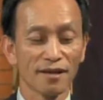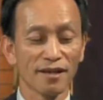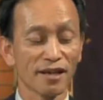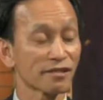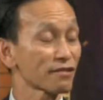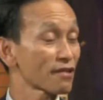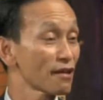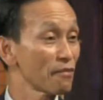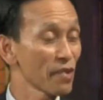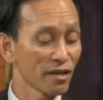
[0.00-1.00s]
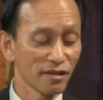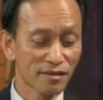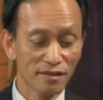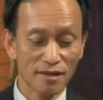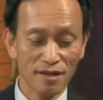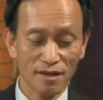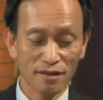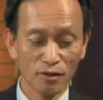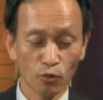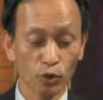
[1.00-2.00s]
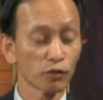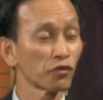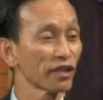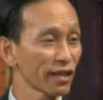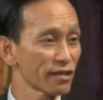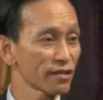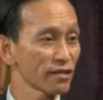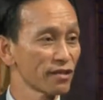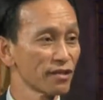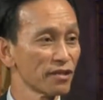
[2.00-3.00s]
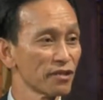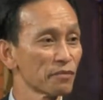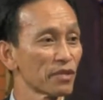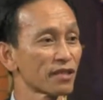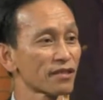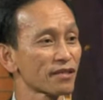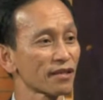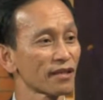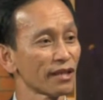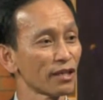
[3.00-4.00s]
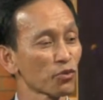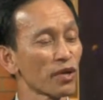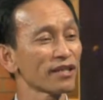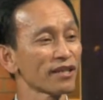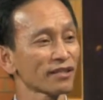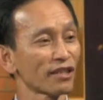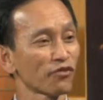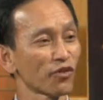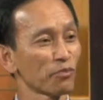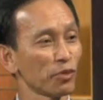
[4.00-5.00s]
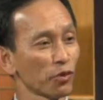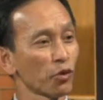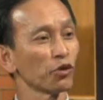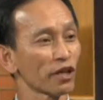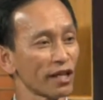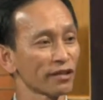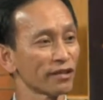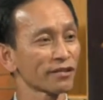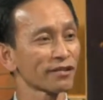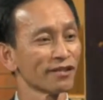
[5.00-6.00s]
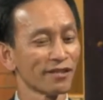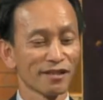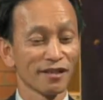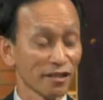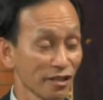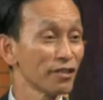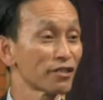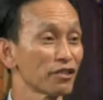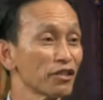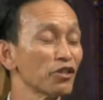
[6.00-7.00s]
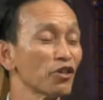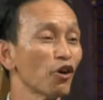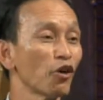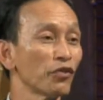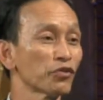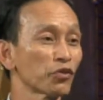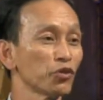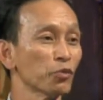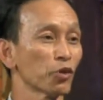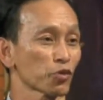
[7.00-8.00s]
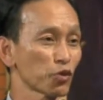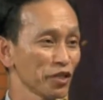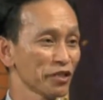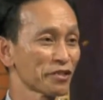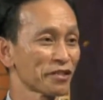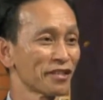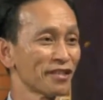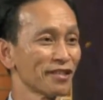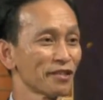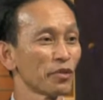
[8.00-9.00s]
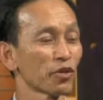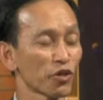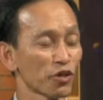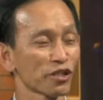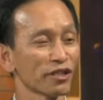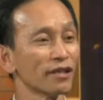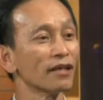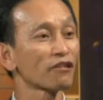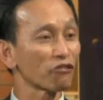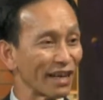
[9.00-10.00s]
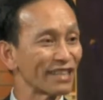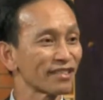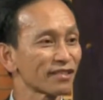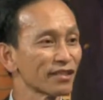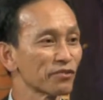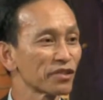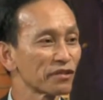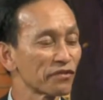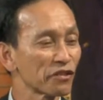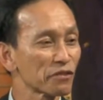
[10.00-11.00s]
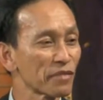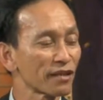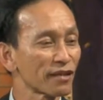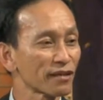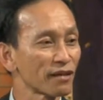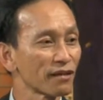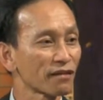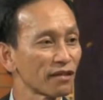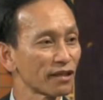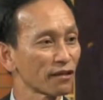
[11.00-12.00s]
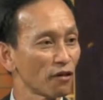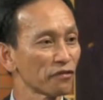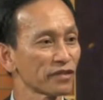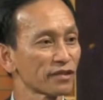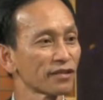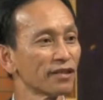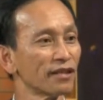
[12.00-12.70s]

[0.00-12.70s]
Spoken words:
He has many wonderful legacy. But there's one thing that for people who look like us, it is the Office for New Bostonians, because he was the first mayor that created the office.